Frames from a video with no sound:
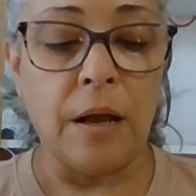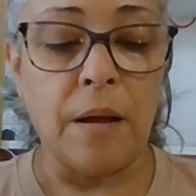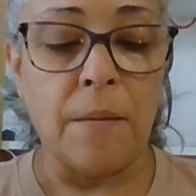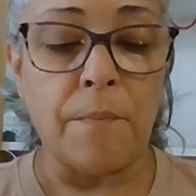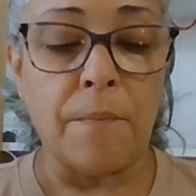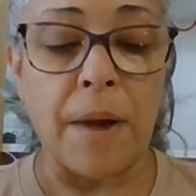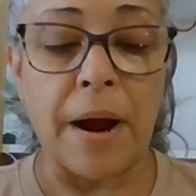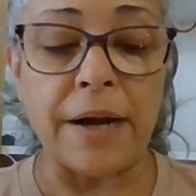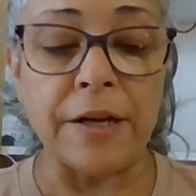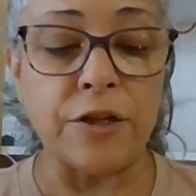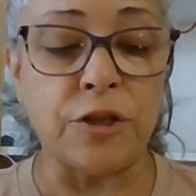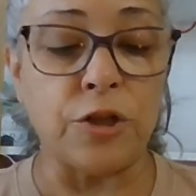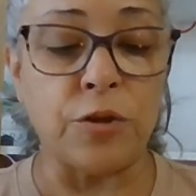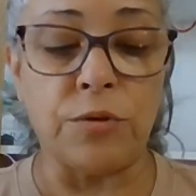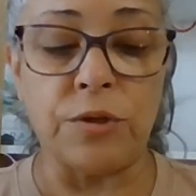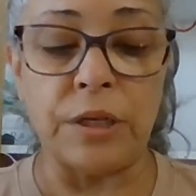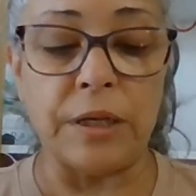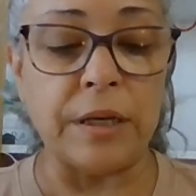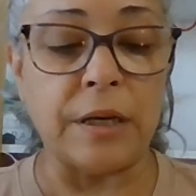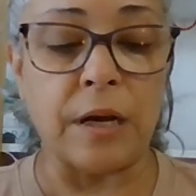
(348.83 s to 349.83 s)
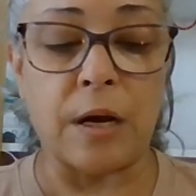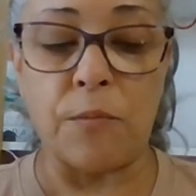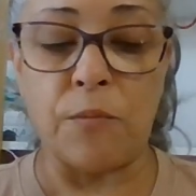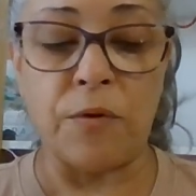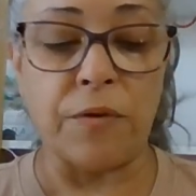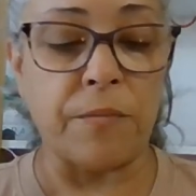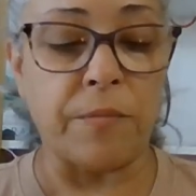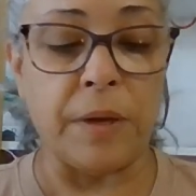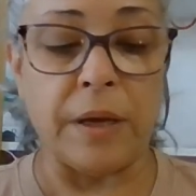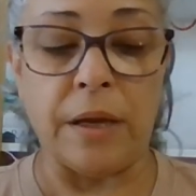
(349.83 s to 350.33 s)
Mind you, didn't come
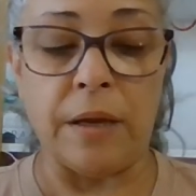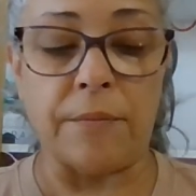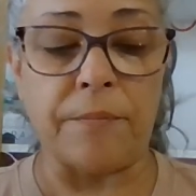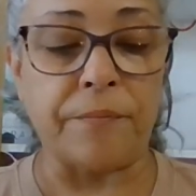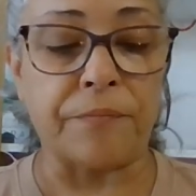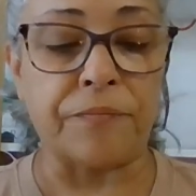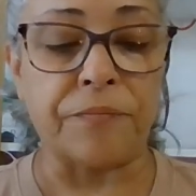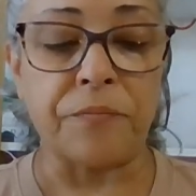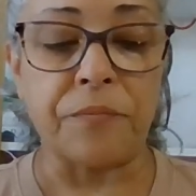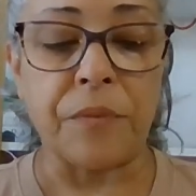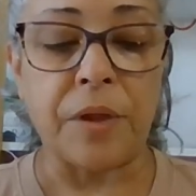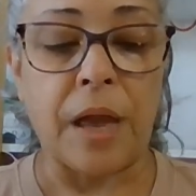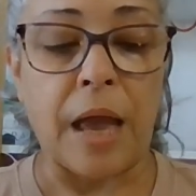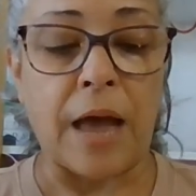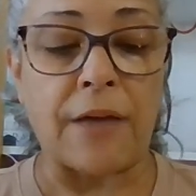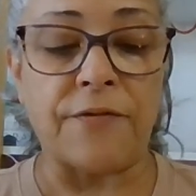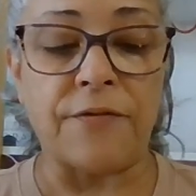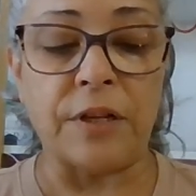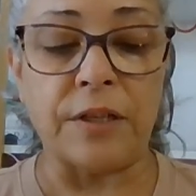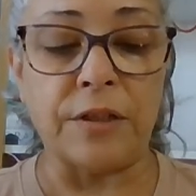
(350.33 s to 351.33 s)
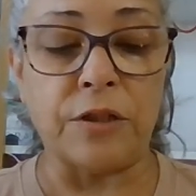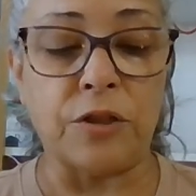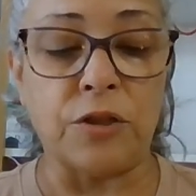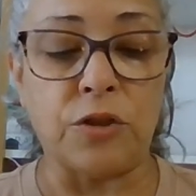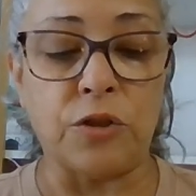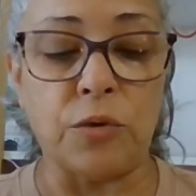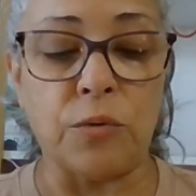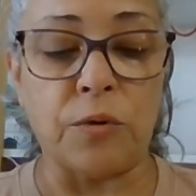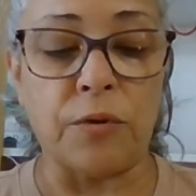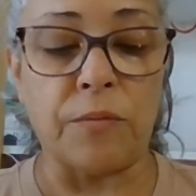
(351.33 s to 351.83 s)
with me, had nothing to
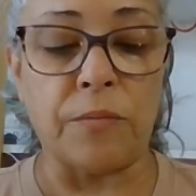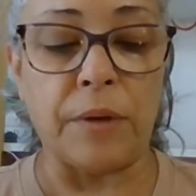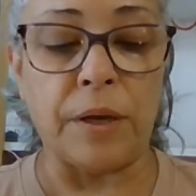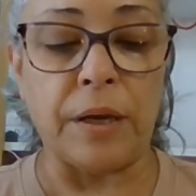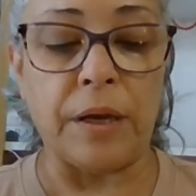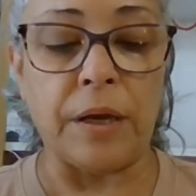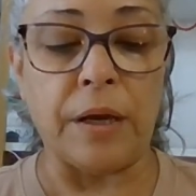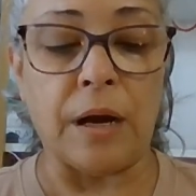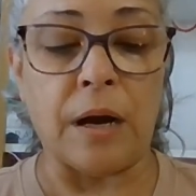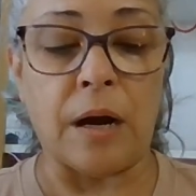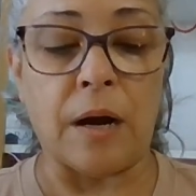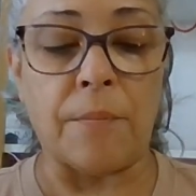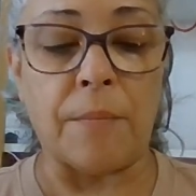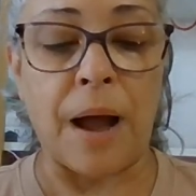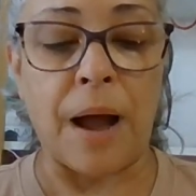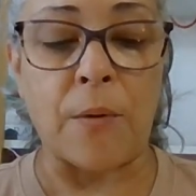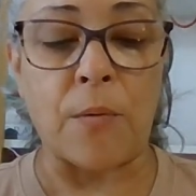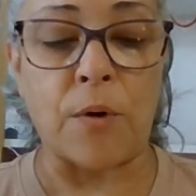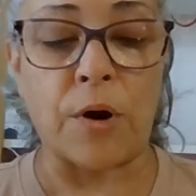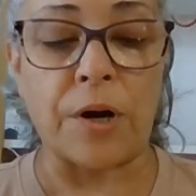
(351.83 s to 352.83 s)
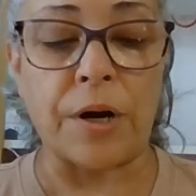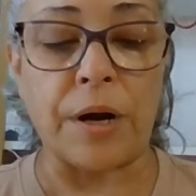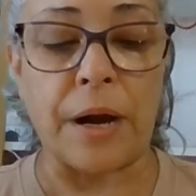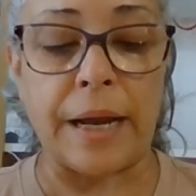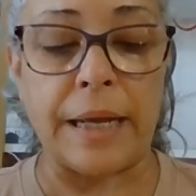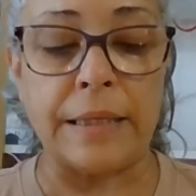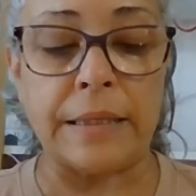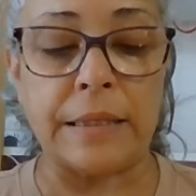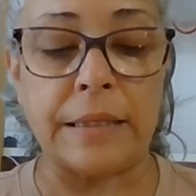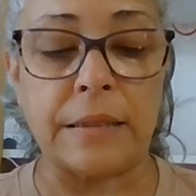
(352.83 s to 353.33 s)
do with me. I work
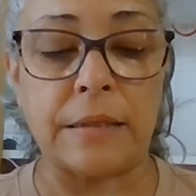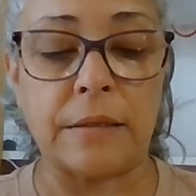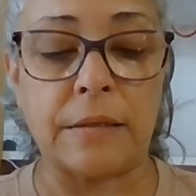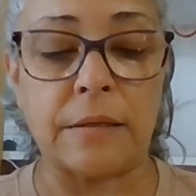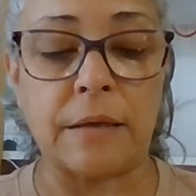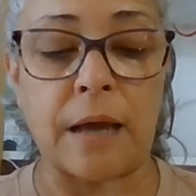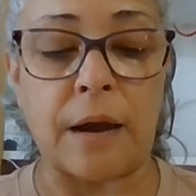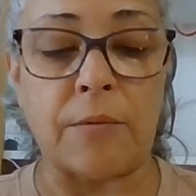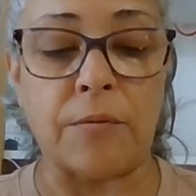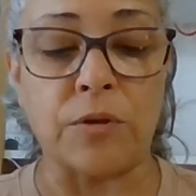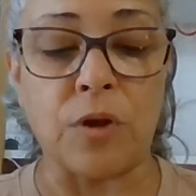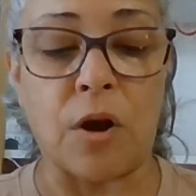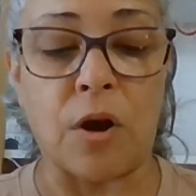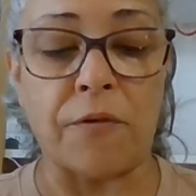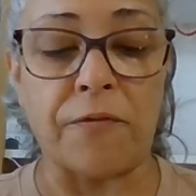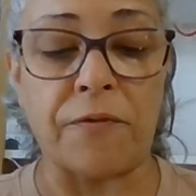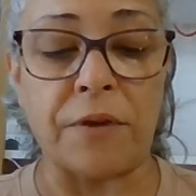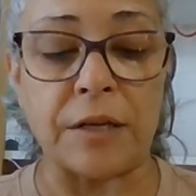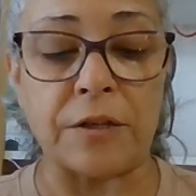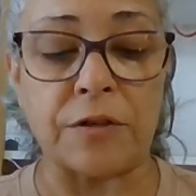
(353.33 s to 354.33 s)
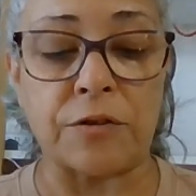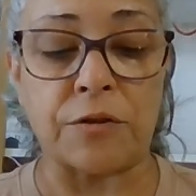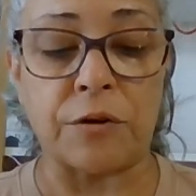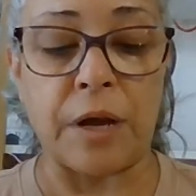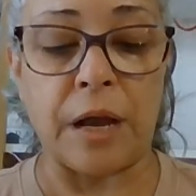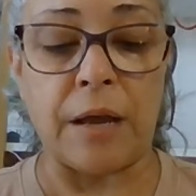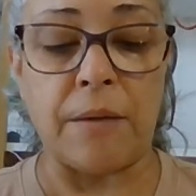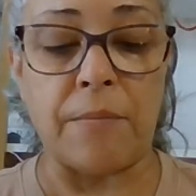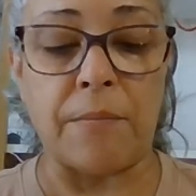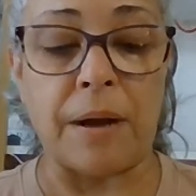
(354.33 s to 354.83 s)
nights. I was off
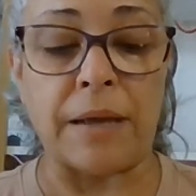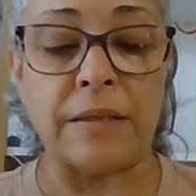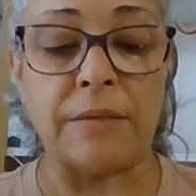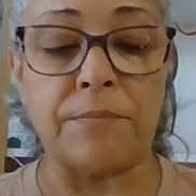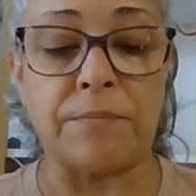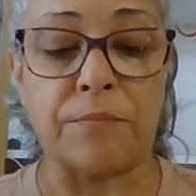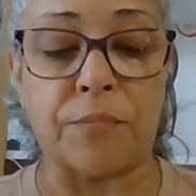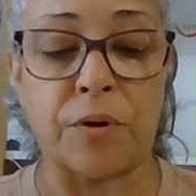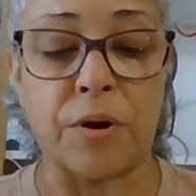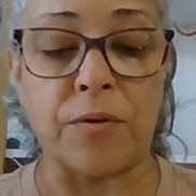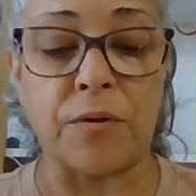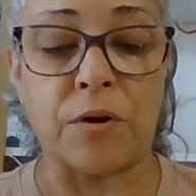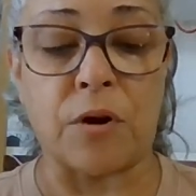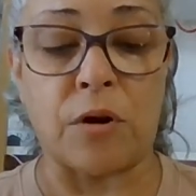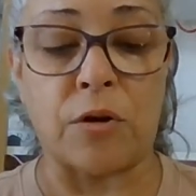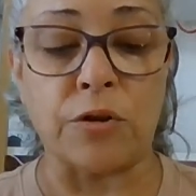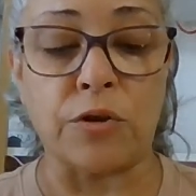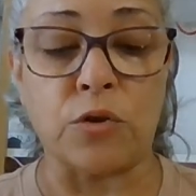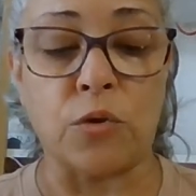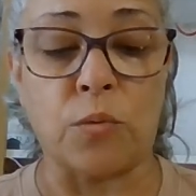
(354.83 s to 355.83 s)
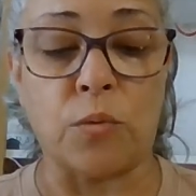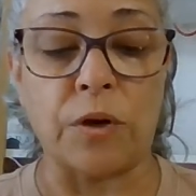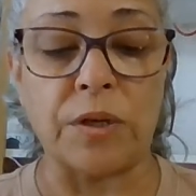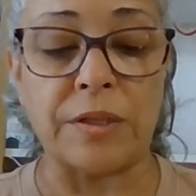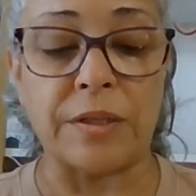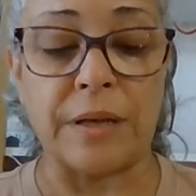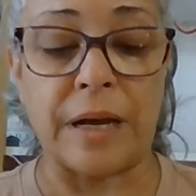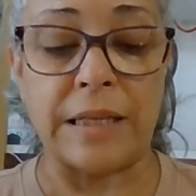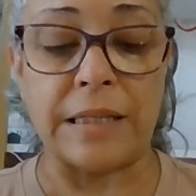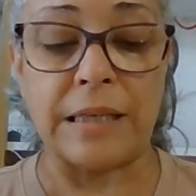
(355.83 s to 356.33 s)
yesterday. My brother also
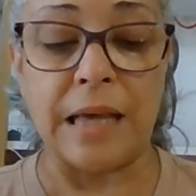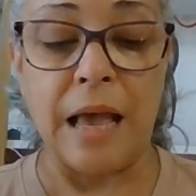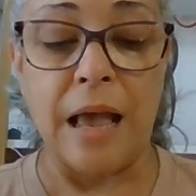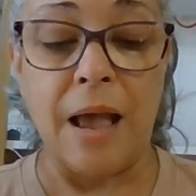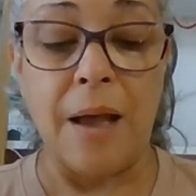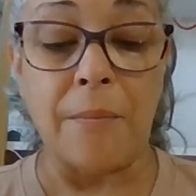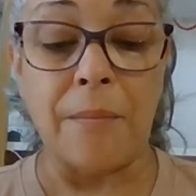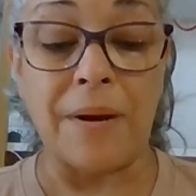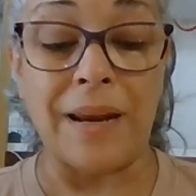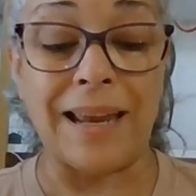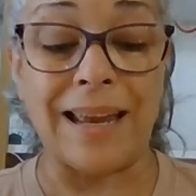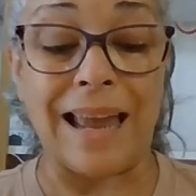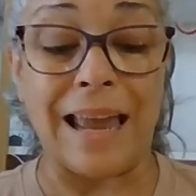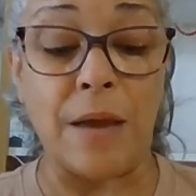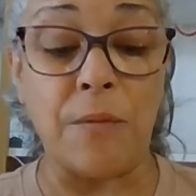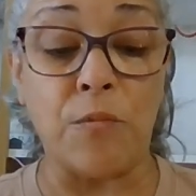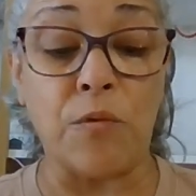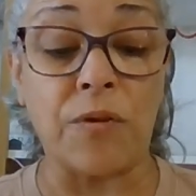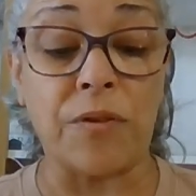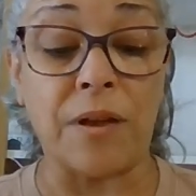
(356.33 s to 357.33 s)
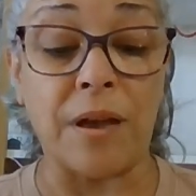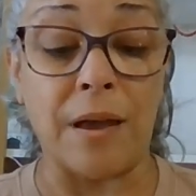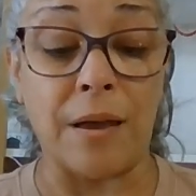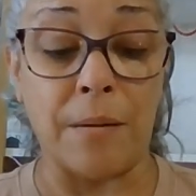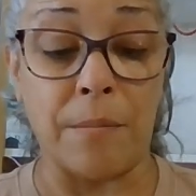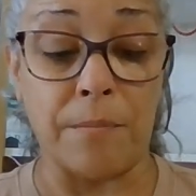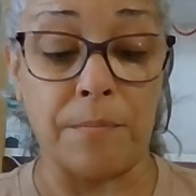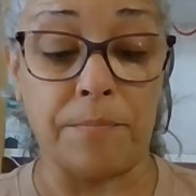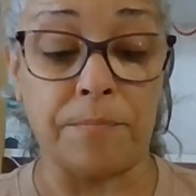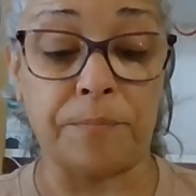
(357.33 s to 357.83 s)
works nights, but it came with
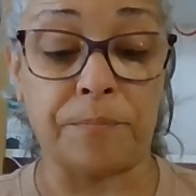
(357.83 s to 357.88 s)
him.